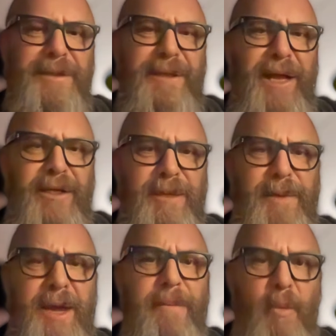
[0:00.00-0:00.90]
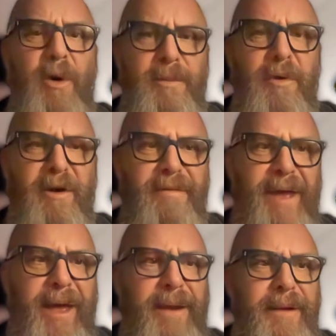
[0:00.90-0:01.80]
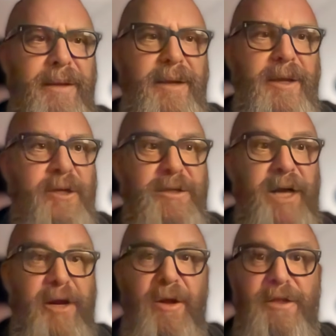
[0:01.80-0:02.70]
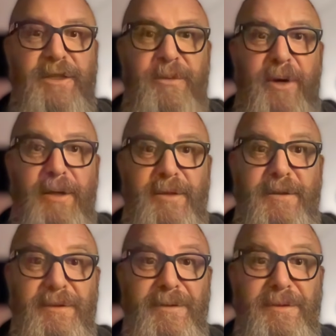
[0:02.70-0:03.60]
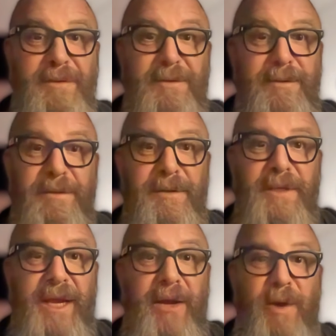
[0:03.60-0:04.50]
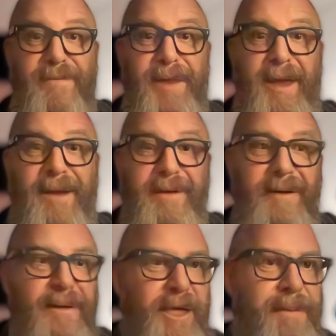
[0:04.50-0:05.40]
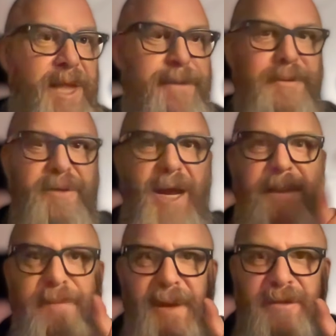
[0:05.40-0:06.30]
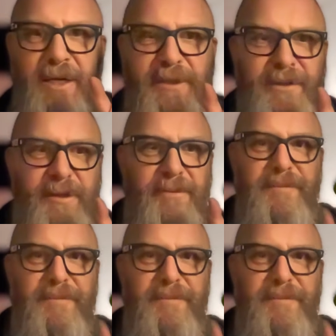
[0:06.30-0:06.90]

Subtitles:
and it's gonna become more and more of that. You still gotta know how that shit works. Can't get away from that. Give me a like, subscribe. I'll talk to you soon.